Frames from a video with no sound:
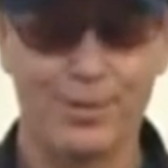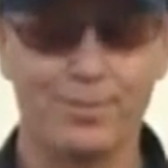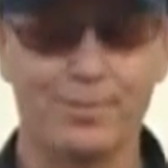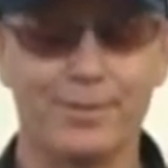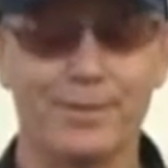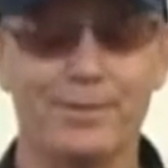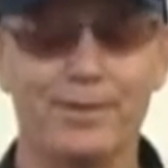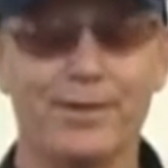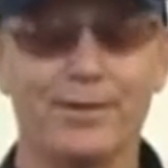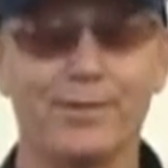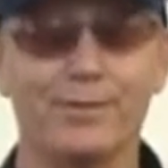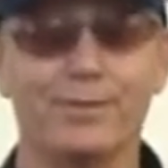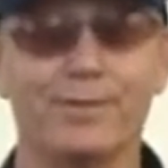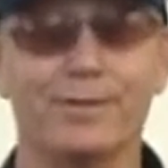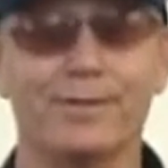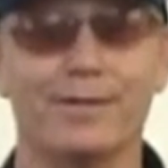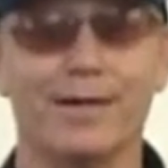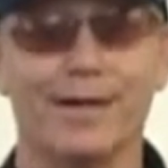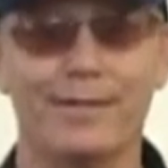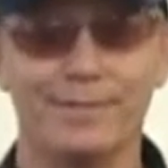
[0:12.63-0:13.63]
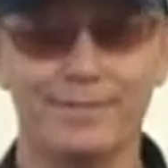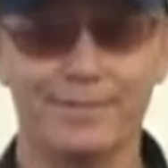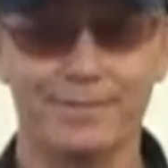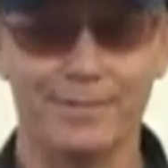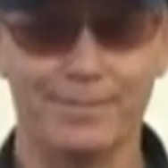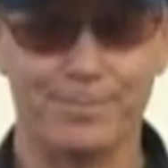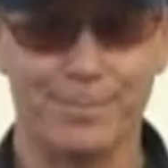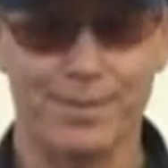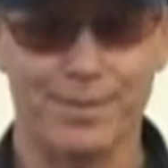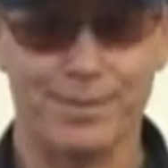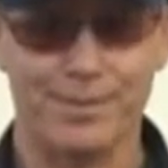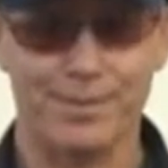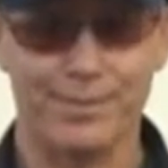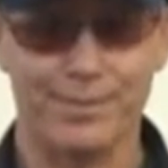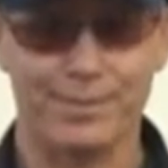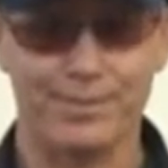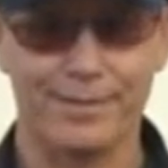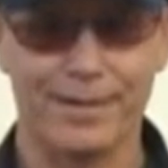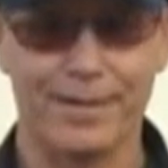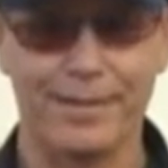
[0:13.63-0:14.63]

We'd go to an ice cream parlor